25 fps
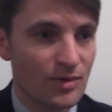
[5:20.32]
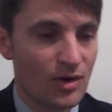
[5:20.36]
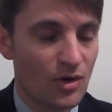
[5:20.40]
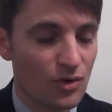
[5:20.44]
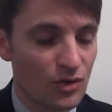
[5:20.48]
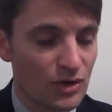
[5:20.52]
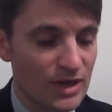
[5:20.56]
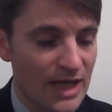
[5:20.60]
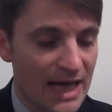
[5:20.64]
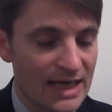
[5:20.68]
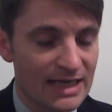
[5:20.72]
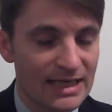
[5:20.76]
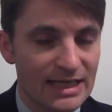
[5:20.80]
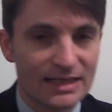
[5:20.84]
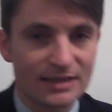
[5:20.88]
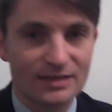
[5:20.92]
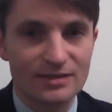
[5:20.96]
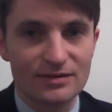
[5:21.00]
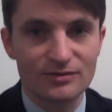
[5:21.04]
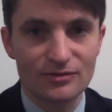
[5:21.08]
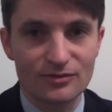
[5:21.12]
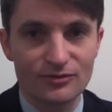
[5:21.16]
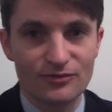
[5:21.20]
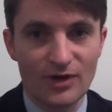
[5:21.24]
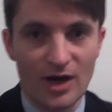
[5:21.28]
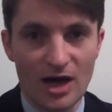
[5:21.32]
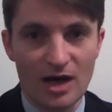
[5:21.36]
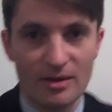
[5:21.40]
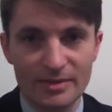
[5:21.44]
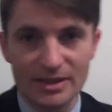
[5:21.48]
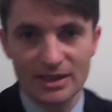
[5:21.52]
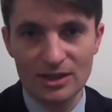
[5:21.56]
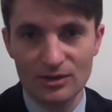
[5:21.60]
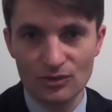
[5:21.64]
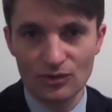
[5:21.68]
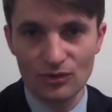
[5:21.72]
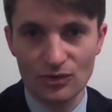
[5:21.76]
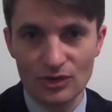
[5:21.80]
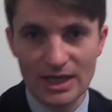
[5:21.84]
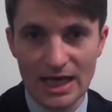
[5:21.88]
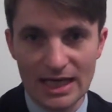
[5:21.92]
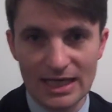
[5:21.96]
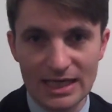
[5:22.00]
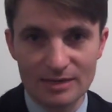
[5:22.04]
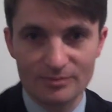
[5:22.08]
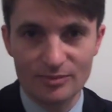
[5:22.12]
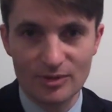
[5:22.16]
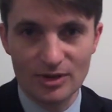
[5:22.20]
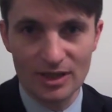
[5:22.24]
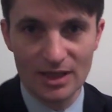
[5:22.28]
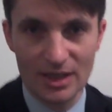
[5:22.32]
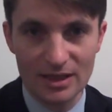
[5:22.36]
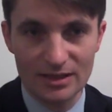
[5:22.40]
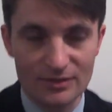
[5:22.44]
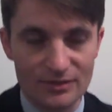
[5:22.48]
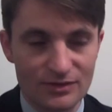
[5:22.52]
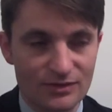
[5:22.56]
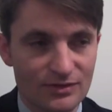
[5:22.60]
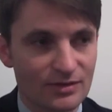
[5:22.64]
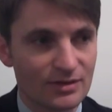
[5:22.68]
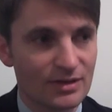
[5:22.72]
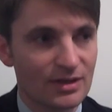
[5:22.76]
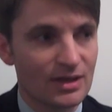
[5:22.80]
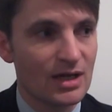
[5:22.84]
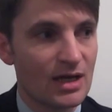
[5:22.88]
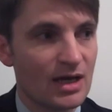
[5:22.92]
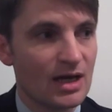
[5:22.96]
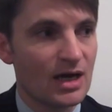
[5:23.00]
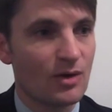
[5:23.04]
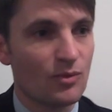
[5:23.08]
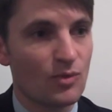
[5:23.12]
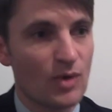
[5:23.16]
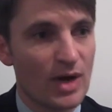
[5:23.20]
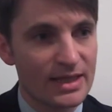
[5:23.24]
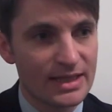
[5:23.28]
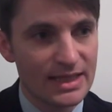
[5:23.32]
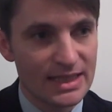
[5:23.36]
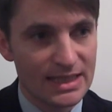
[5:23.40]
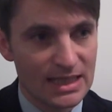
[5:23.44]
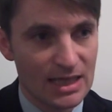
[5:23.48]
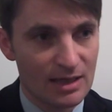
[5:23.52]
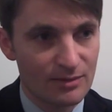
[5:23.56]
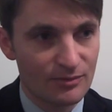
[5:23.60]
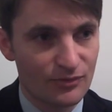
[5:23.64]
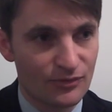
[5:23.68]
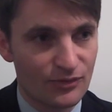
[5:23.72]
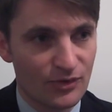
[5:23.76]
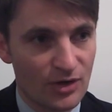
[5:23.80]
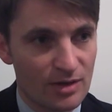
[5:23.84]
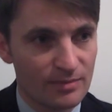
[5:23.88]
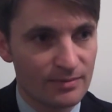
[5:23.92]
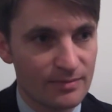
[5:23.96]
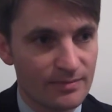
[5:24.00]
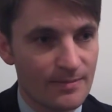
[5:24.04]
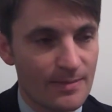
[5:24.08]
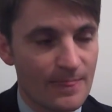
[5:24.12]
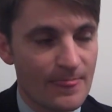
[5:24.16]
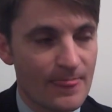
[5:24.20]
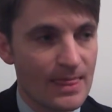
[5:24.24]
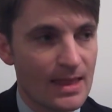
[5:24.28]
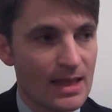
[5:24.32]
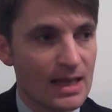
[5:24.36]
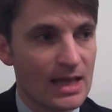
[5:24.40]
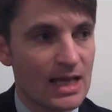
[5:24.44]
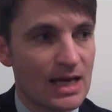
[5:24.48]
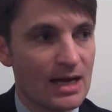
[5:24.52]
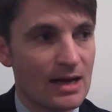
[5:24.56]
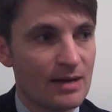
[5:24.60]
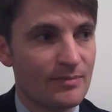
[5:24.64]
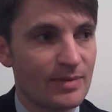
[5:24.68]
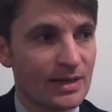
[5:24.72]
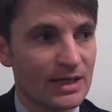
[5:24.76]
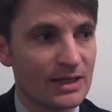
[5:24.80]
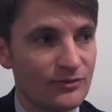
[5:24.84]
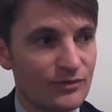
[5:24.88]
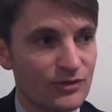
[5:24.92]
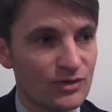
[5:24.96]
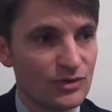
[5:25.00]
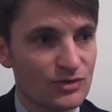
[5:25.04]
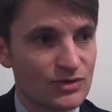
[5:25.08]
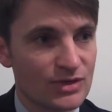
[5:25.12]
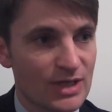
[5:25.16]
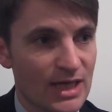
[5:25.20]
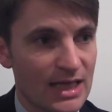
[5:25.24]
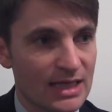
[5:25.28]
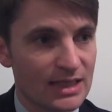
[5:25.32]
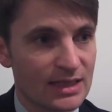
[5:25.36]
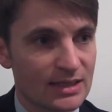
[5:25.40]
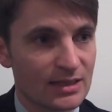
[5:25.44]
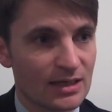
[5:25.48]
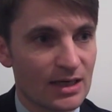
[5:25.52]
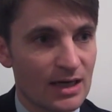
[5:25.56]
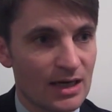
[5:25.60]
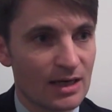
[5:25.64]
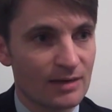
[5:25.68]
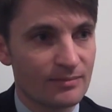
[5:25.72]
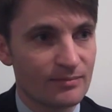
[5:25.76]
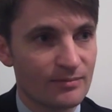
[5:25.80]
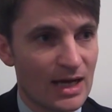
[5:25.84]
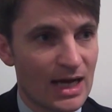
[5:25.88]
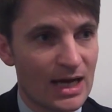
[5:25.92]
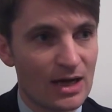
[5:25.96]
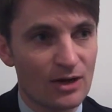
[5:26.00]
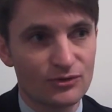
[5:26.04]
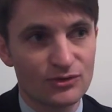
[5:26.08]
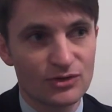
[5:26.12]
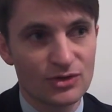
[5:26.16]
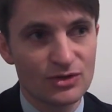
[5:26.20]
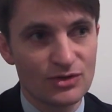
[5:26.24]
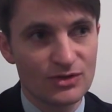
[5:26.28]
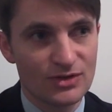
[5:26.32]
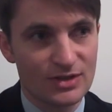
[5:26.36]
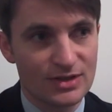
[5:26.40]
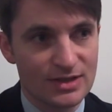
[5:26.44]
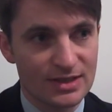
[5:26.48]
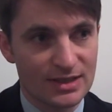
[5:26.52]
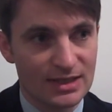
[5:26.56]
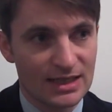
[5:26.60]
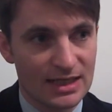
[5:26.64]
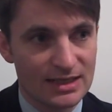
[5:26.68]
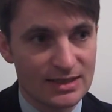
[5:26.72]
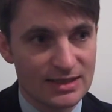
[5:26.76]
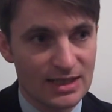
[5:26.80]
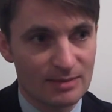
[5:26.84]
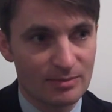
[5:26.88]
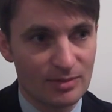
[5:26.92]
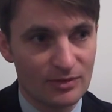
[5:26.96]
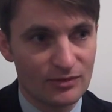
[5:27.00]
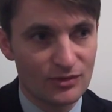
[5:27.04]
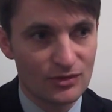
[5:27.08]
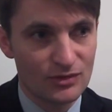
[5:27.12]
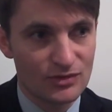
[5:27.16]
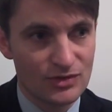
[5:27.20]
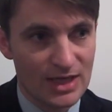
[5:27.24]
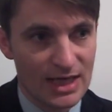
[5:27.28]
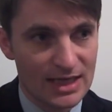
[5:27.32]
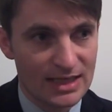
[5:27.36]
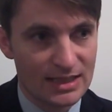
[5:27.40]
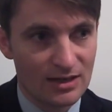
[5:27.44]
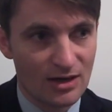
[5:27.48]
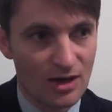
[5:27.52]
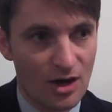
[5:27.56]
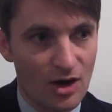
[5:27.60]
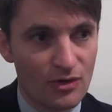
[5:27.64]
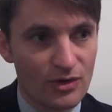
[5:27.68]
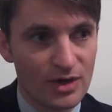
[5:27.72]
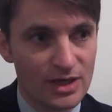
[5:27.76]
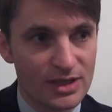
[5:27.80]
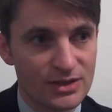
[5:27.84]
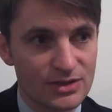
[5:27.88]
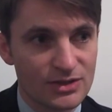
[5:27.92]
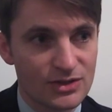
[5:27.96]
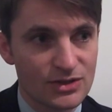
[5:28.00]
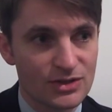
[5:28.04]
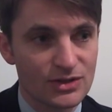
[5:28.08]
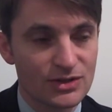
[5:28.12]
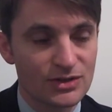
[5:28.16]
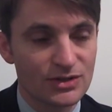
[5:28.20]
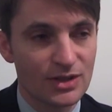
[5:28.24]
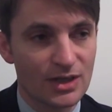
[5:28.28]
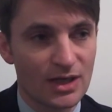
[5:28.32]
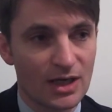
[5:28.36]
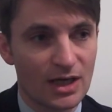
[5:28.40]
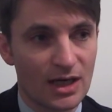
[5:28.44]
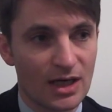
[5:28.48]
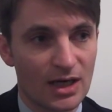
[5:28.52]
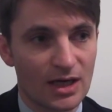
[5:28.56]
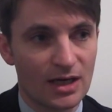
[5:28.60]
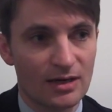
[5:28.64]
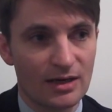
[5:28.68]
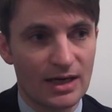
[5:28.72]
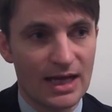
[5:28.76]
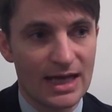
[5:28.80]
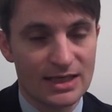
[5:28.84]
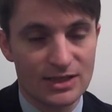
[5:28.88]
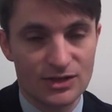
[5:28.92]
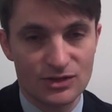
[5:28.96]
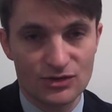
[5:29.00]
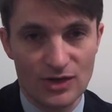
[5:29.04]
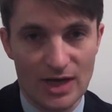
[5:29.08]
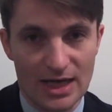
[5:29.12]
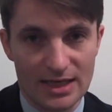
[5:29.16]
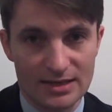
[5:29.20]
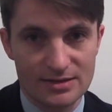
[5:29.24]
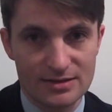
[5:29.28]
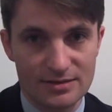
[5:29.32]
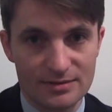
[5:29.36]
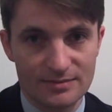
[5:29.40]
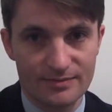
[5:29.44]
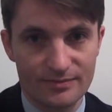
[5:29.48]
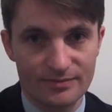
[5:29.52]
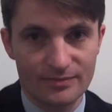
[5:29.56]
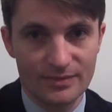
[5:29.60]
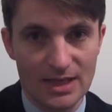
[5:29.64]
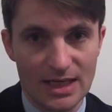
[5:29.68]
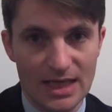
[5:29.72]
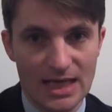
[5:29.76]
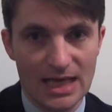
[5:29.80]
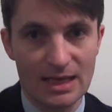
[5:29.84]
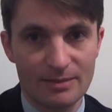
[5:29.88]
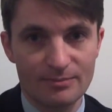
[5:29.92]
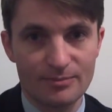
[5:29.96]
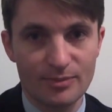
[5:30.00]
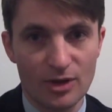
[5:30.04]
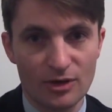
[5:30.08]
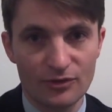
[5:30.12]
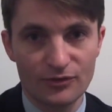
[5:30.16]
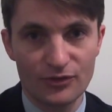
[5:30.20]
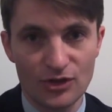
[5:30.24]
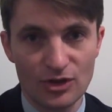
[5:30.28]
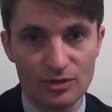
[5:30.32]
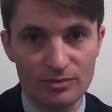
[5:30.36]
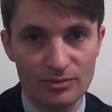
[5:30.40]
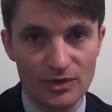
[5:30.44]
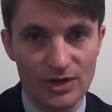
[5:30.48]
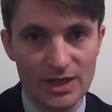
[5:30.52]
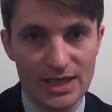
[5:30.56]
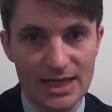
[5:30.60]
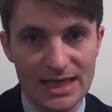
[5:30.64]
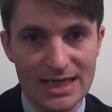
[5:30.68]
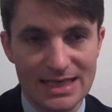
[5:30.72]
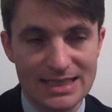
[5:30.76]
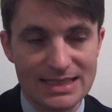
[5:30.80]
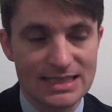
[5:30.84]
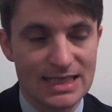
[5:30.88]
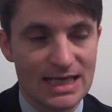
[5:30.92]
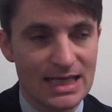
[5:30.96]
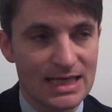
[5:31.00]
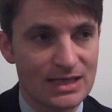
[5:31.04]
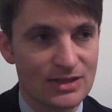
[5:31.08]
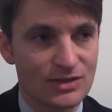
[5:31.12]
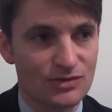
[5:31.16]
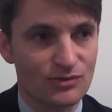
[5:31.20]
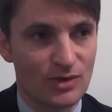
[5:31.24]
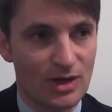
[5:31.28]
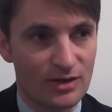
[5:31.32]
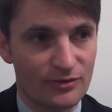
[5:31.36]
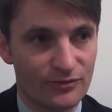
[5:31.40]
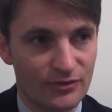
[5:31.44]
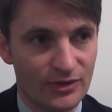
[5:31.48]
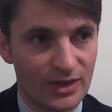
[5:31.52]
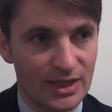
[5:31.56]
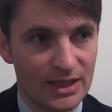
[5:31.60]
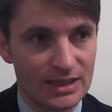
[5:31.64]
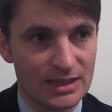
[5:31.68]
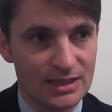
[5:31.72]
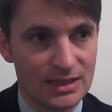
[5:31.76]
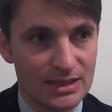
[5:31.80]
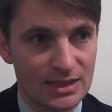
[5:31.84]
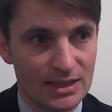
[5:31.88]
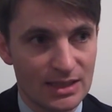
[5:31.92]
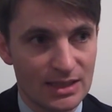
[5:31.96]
organic farming and organic products, where they come from. But if you take, I often use this as an example, if you take orange extract in perfumery, it takes roughly,